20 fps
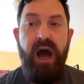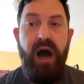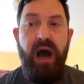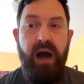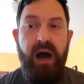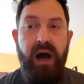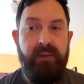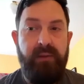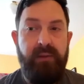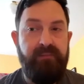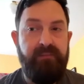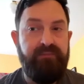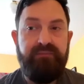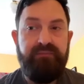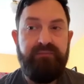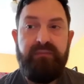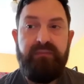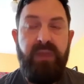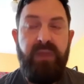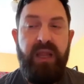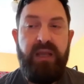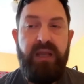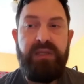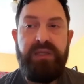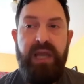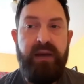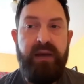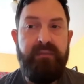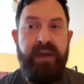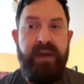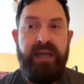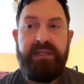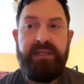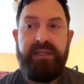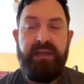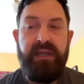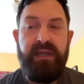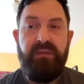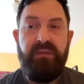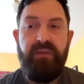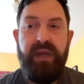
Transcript: So yeah, basically